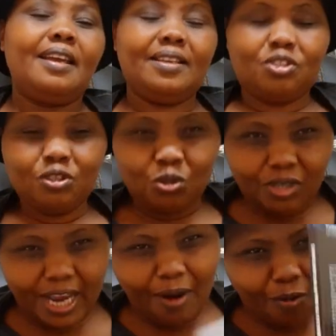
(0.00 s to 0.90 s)
And so
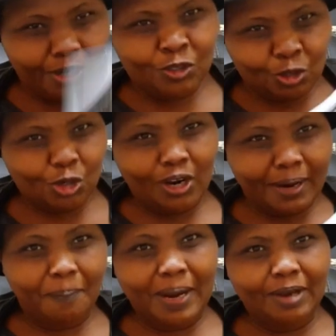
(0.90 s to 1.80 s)
today I want to talk
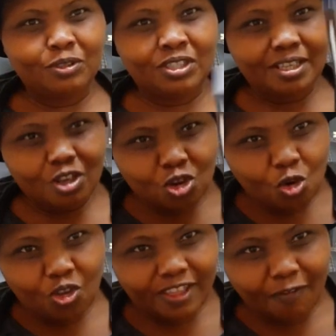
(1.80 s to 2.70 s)
about
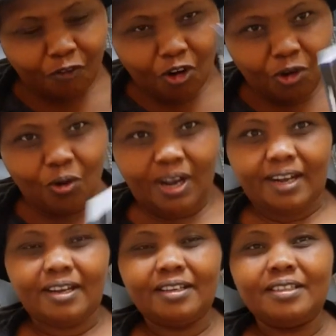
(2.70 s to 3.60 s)
you, the
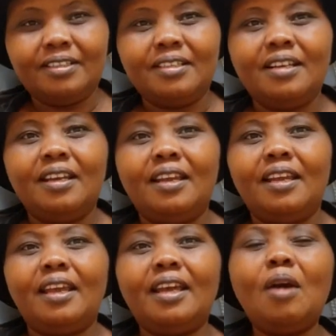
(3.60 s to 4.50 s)
follower.
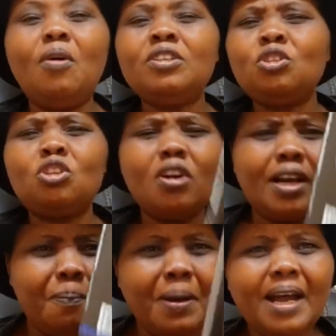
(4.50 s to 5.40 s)
And I want to talk
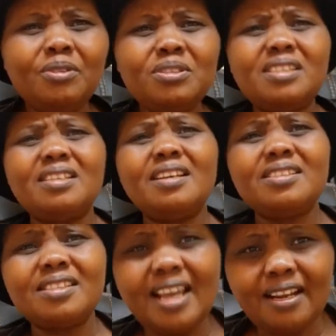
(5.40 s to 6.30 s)
about
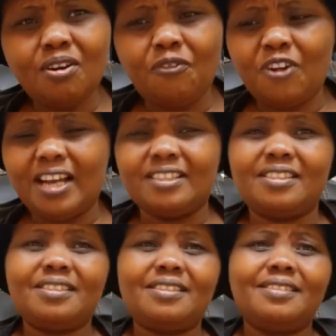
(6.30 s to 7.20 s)

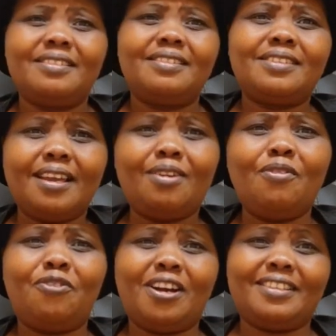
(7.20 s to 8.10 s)
sycophants.
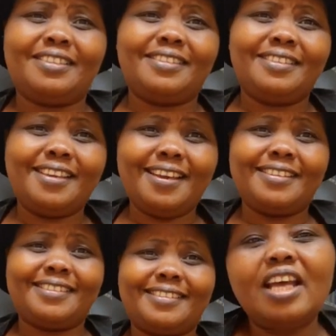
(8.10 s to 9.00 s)
Sycophants,
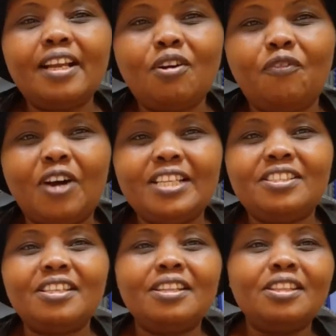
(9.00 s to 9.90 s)
yes.
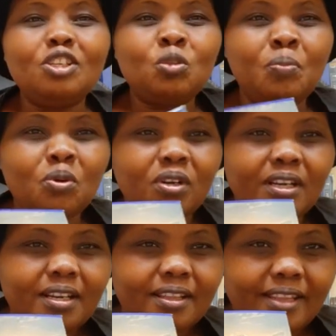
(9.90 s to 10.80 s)
Sycophants in this
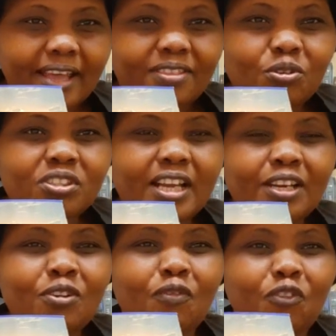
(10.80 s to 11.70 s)
book, they are those
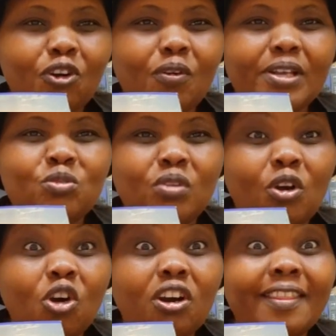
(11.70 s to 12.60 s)
kind of followers we
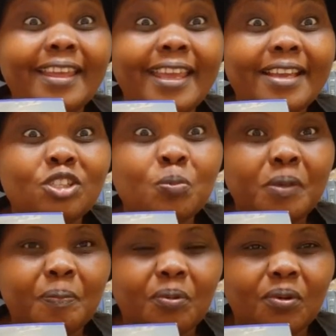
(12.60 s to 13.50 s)
call the yes
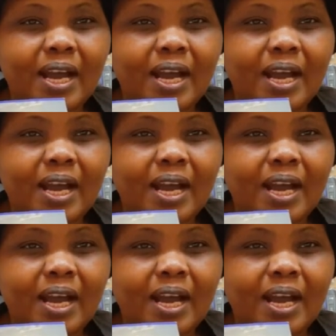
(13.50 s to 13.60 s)
people.